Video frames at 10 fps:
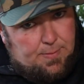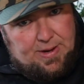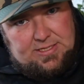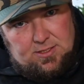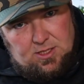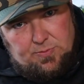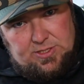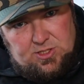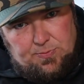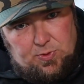Makes it a little
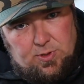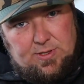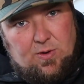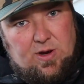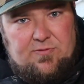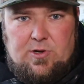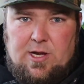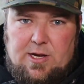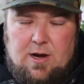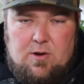bit simpler. That way if you
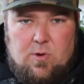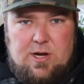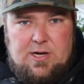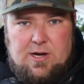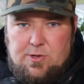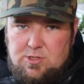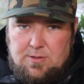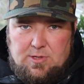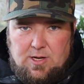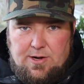get carried away and you got to do
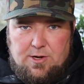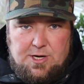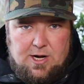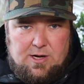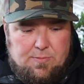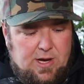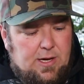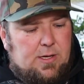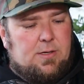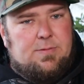something later and you got to come
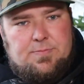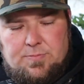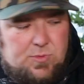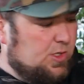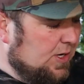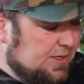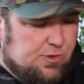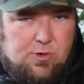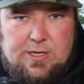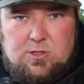back, you don't have
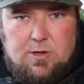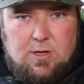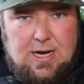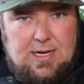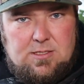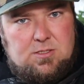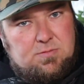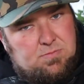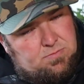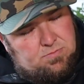to trace all your lines.
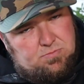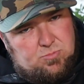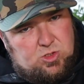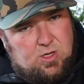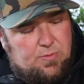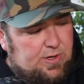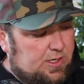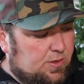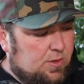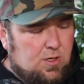It's not a big
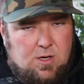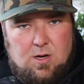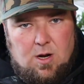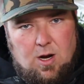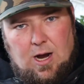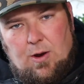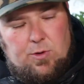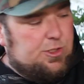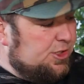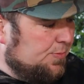deal. Alright,
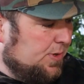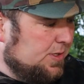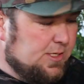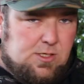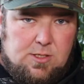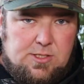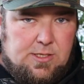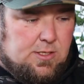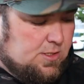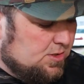well, let's jump on this and let's
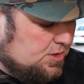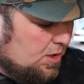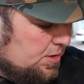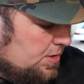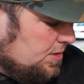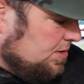get this installed.